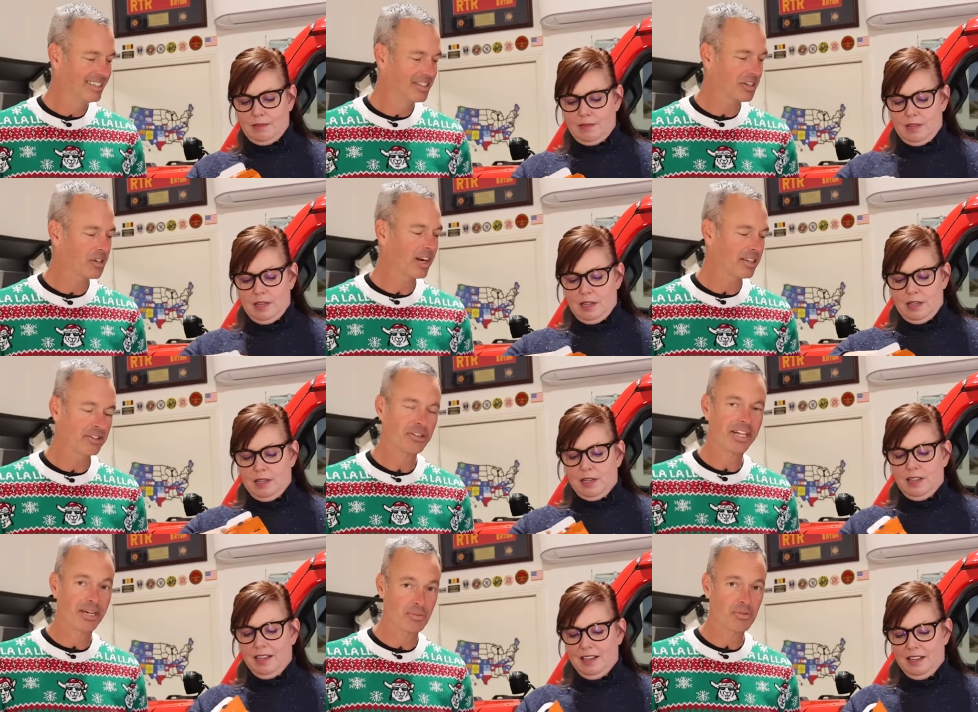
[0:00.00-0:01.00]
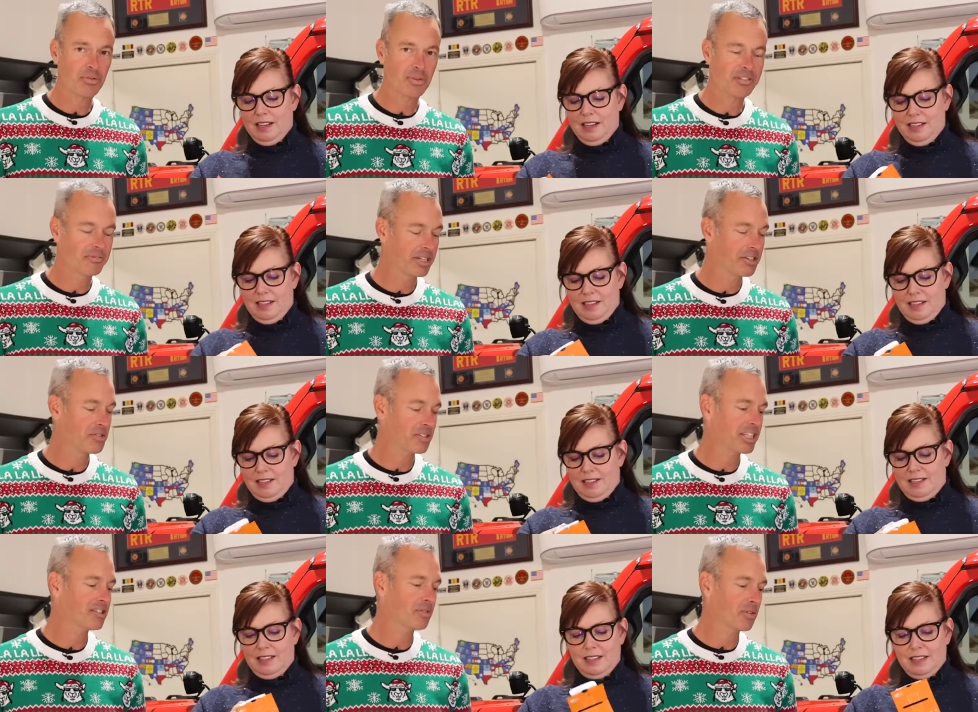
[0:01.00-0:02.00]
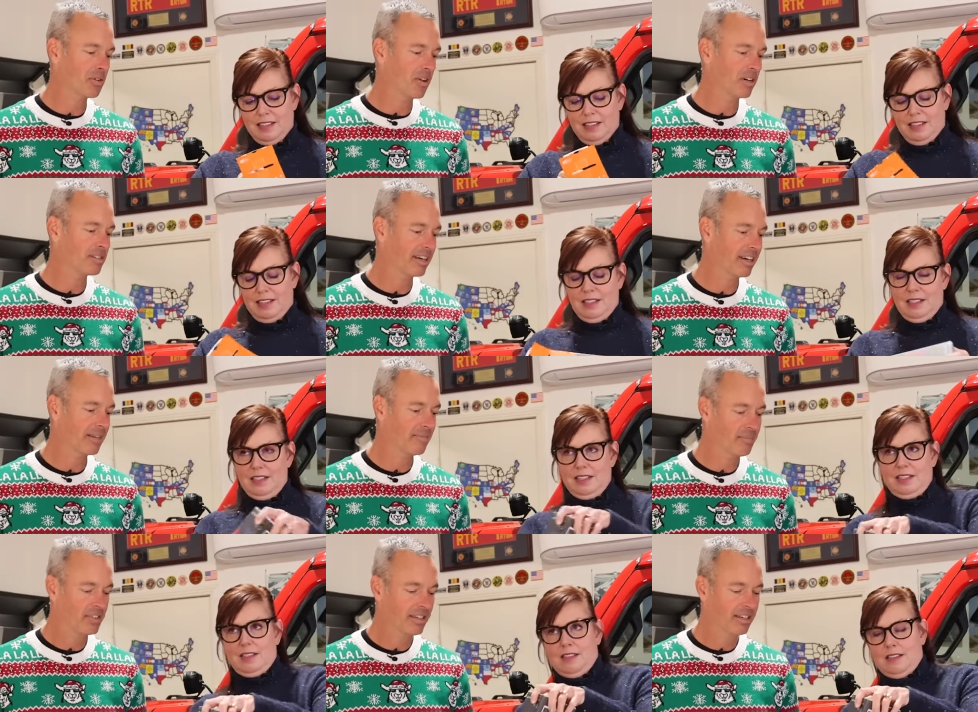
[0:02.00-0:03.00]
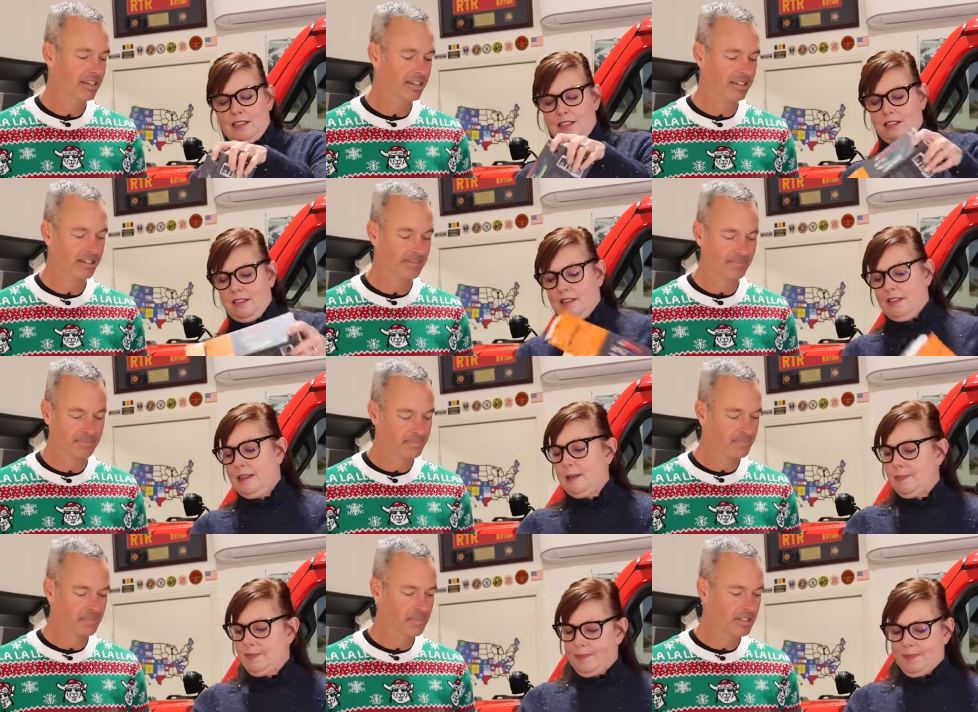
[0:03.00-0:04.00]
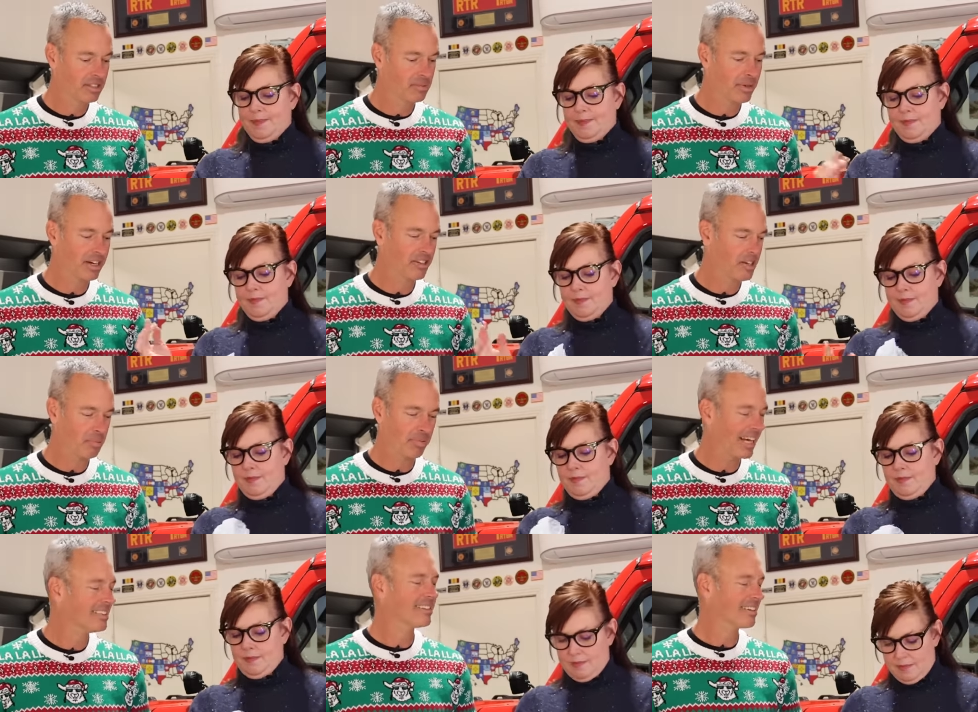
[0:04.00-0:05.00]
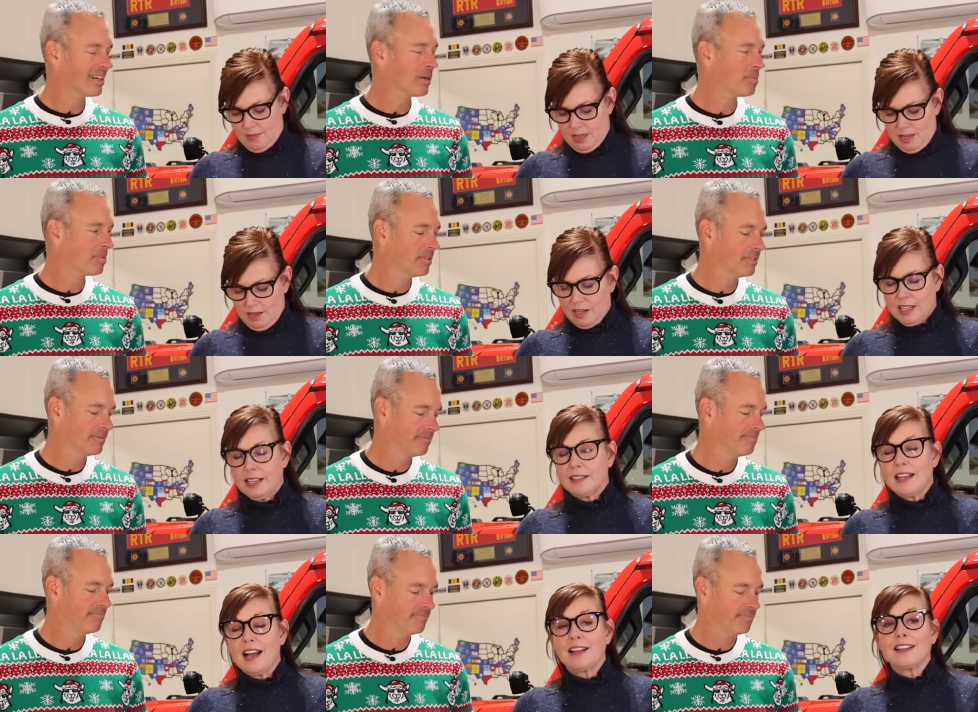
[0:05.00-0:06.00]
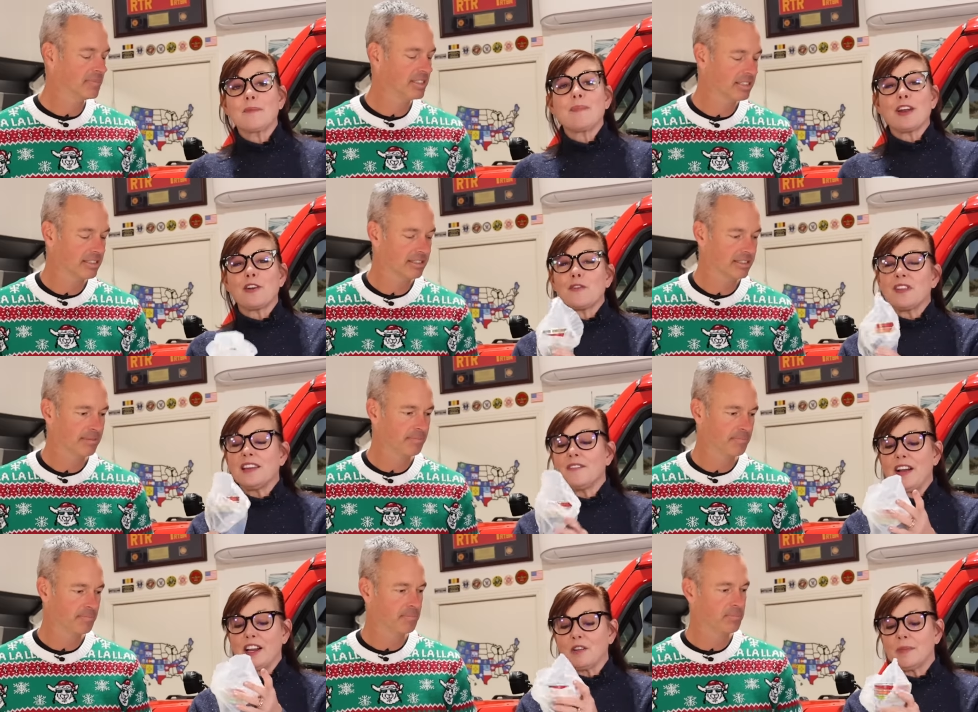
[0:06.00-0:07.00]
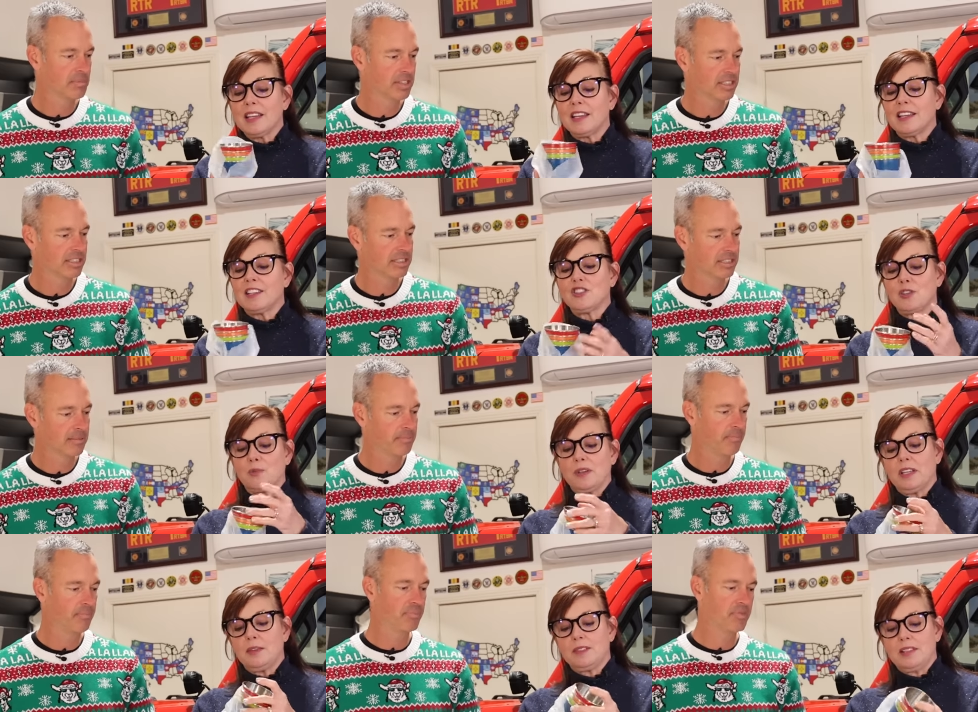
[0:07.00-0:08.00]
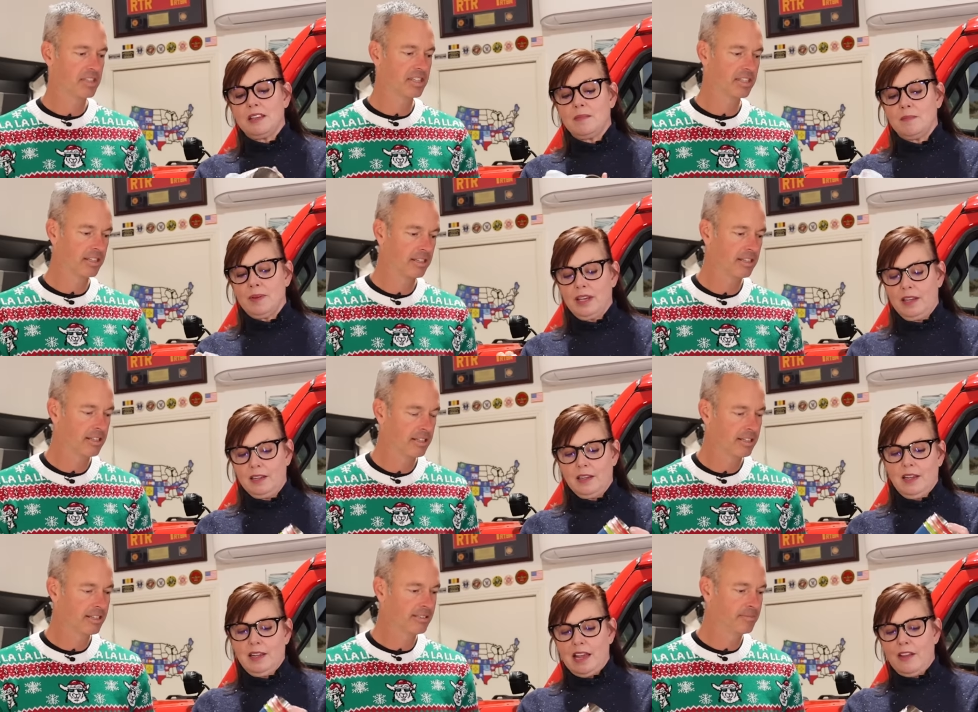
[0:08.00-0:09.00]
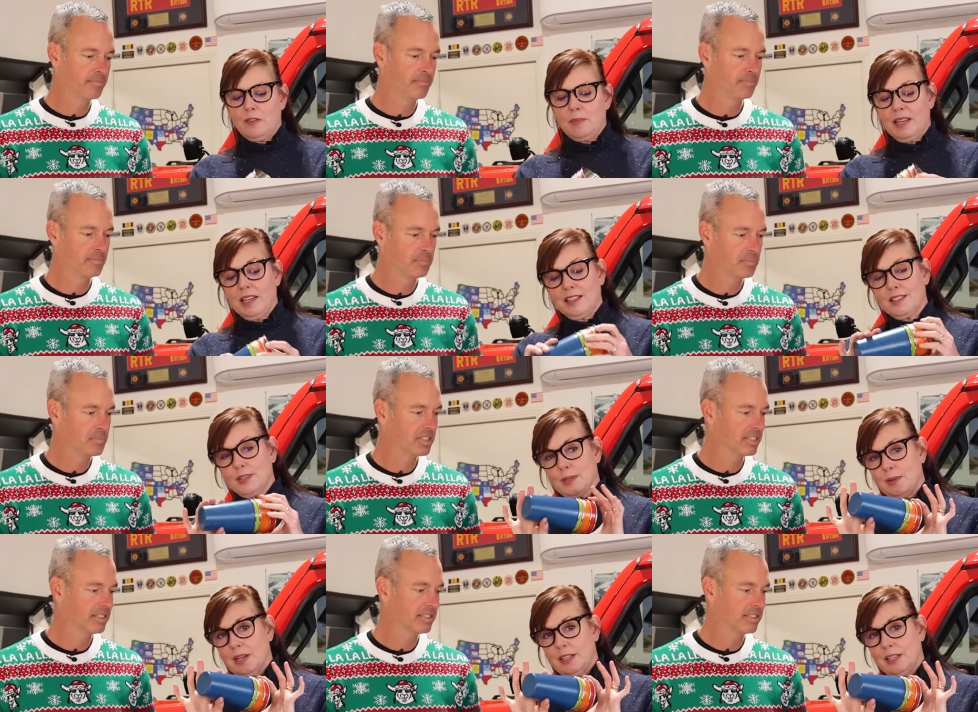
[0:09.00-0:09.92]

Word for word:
Speaker 1: They're great little cups. We've been using these for a long time. Um, yeah. Better than a plastic cup.
Speaker 2: Exactly. Better for the environment because you reuse them, but everybody gets their own